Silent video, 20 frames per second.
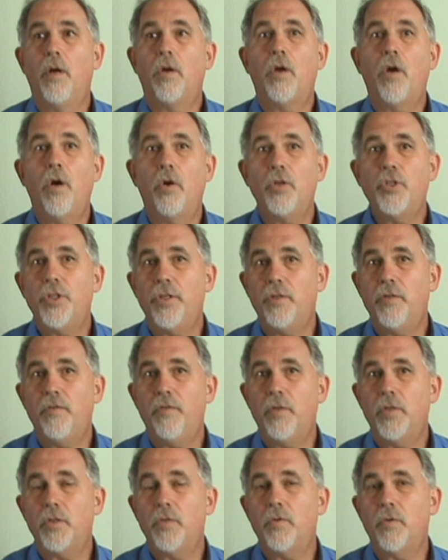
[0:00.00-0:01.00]
coach
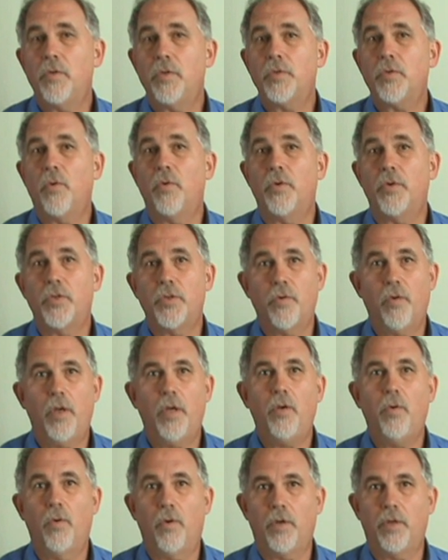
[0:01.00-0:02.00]
individuals or to
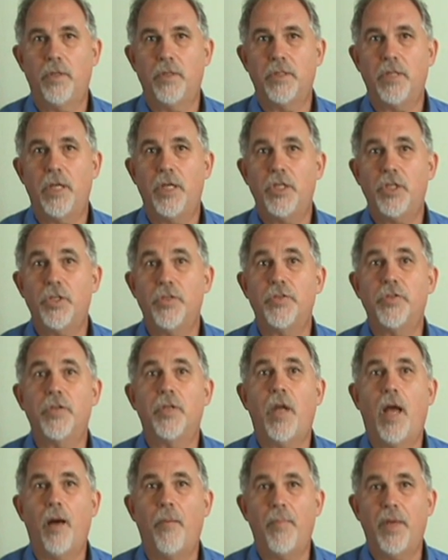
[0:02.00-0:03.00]
train organizations
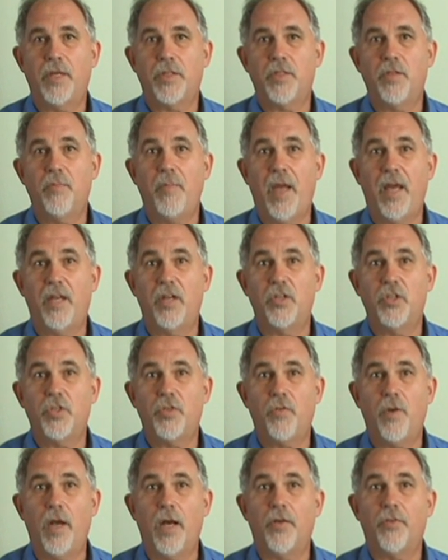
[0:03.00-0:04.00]
in how best to manage
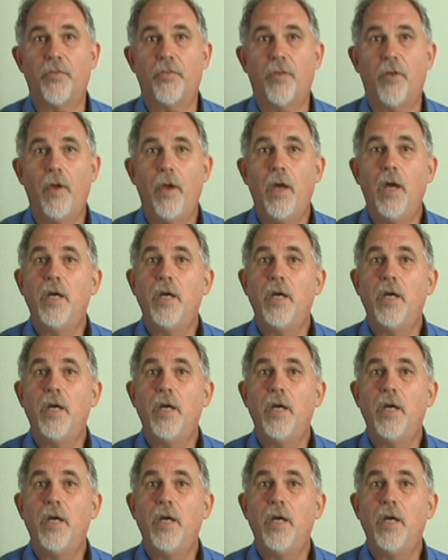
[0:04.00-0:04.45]
stress.